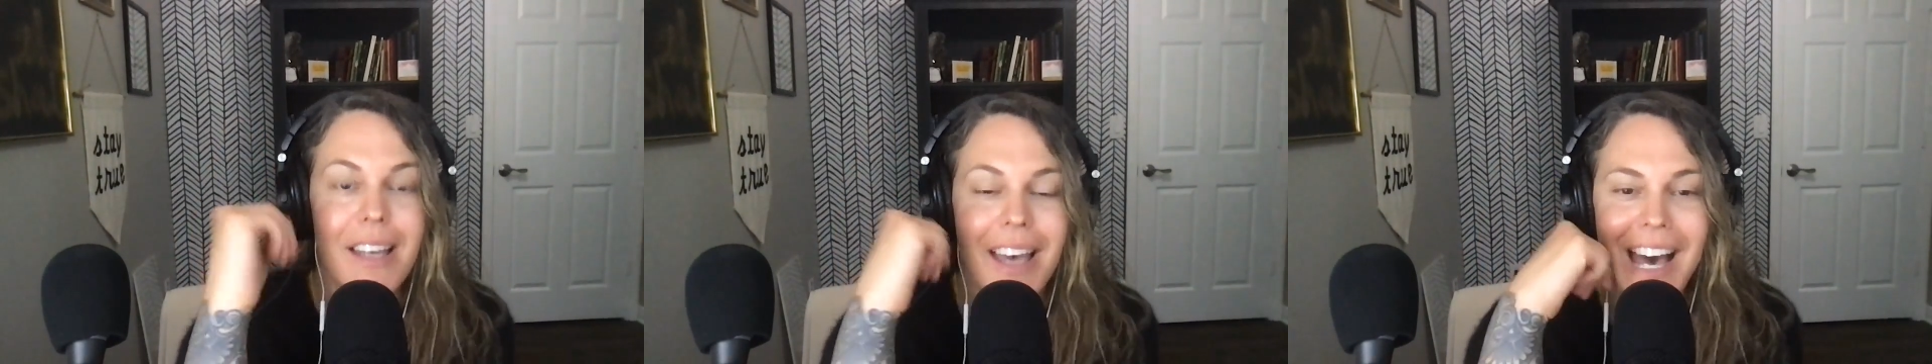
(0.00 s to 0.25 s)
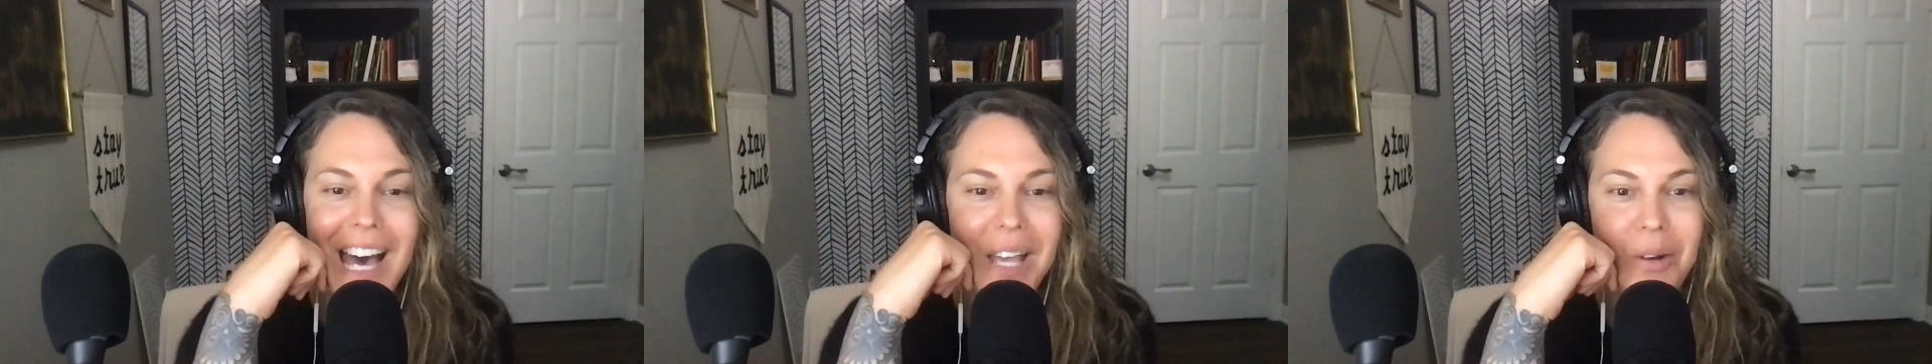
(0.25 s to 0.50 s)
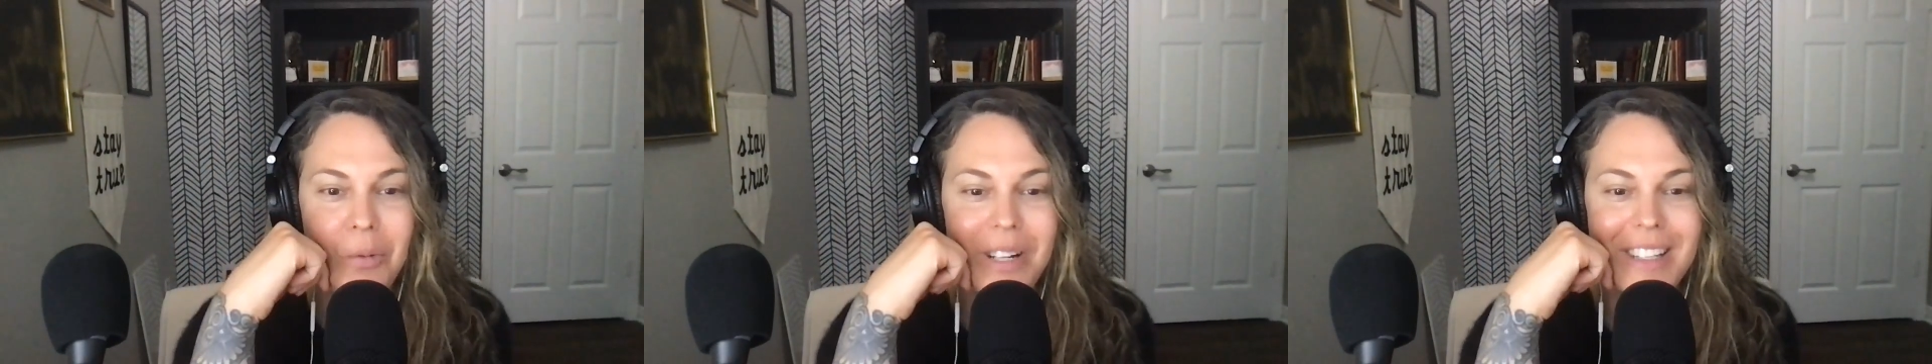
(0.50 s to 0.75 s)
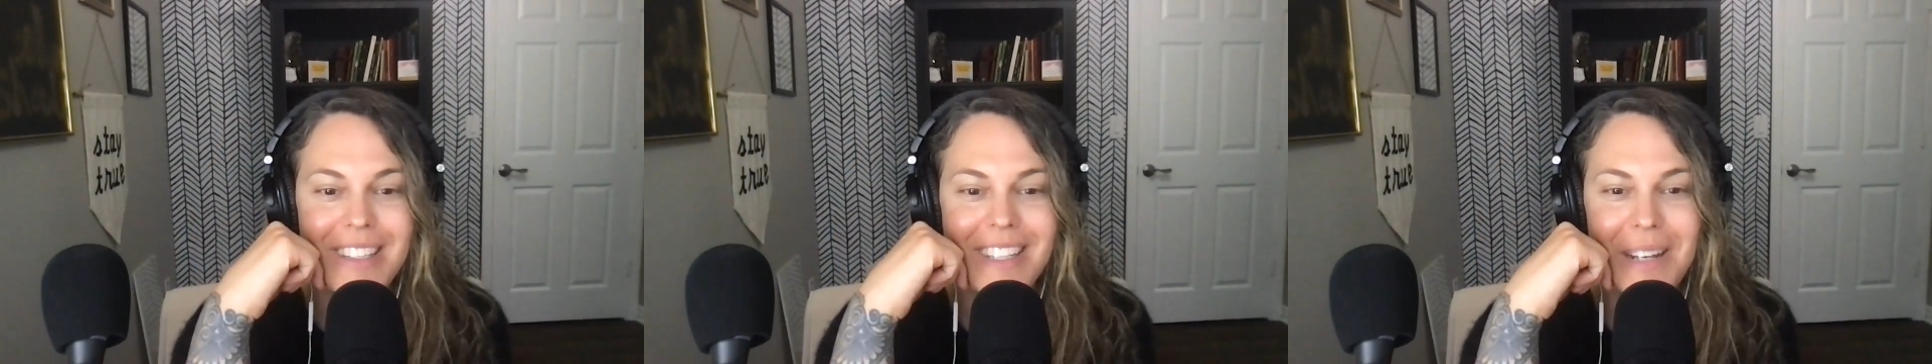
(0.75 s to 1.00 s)
at your
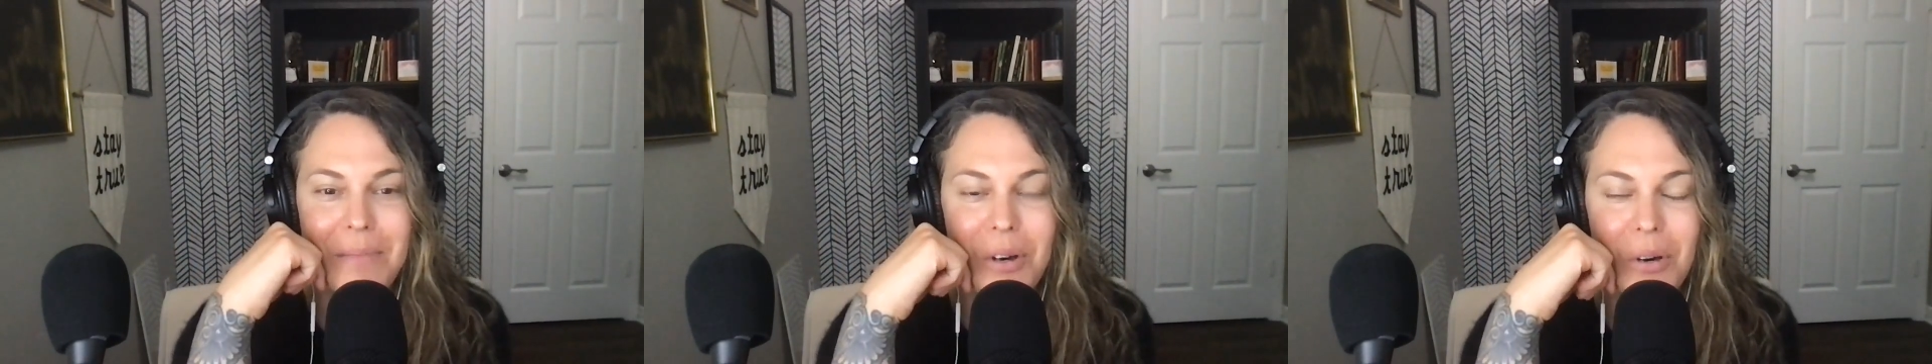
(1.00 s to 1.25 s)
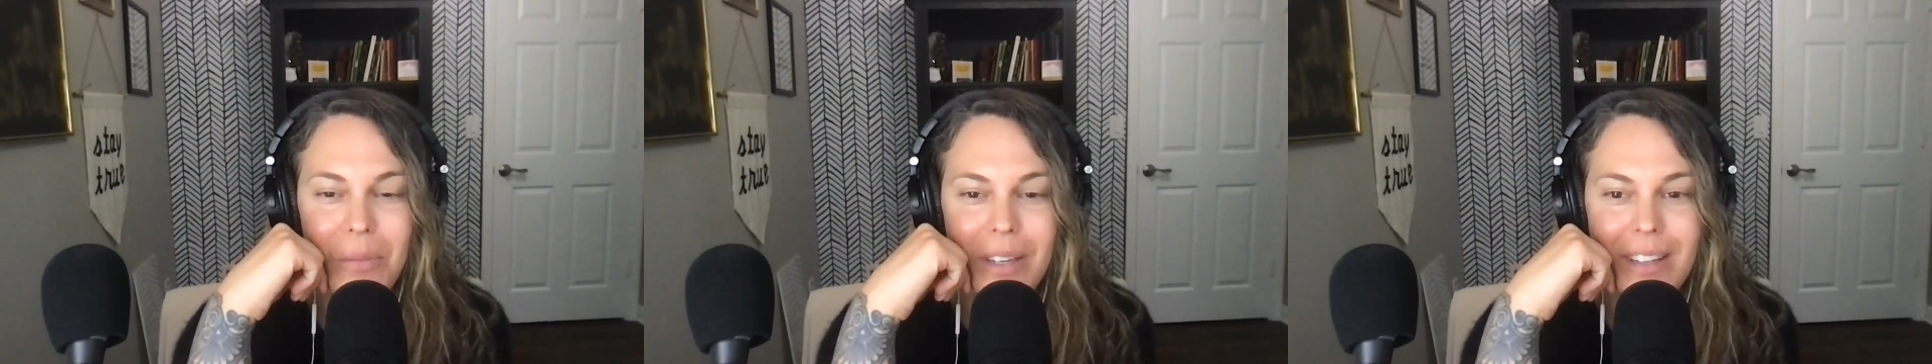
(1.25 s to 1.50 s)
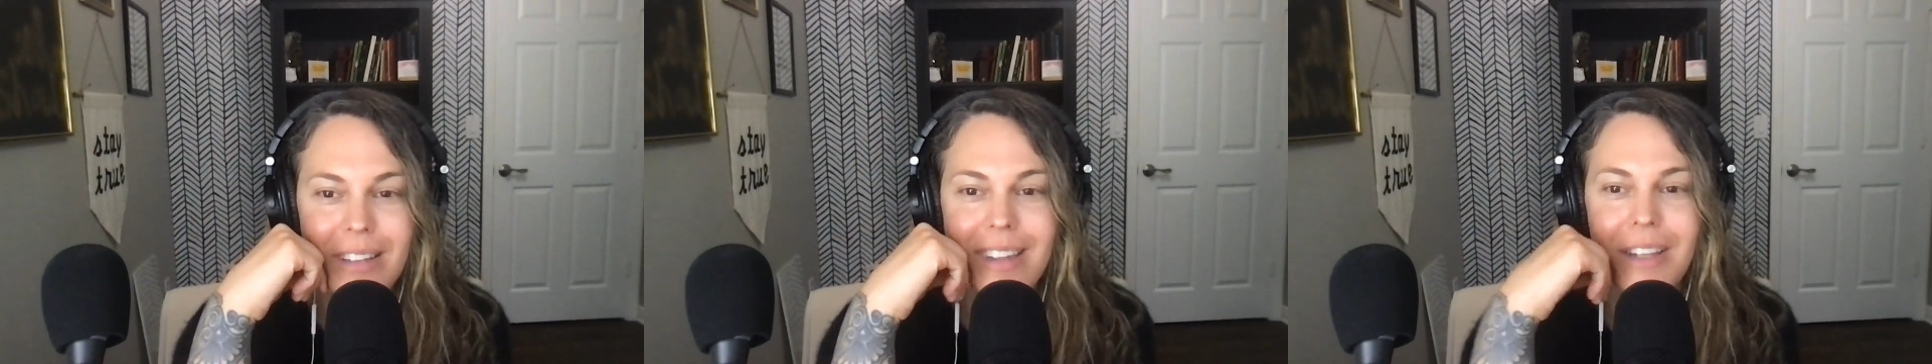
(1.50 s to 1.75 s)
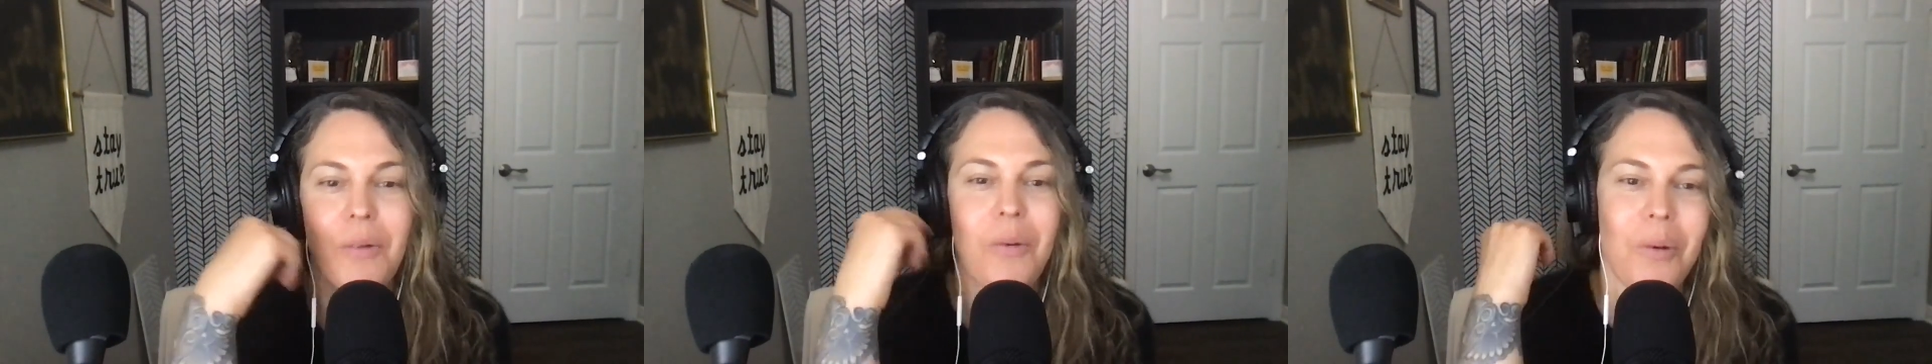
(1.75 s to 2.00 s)
wind's end moment,
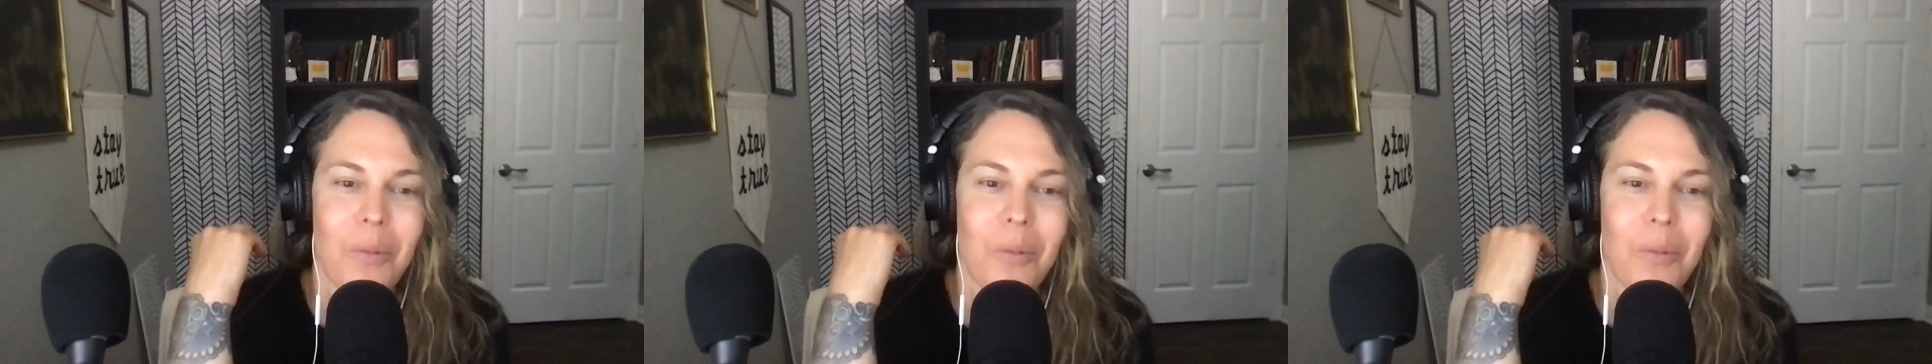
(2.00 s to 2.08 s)
think,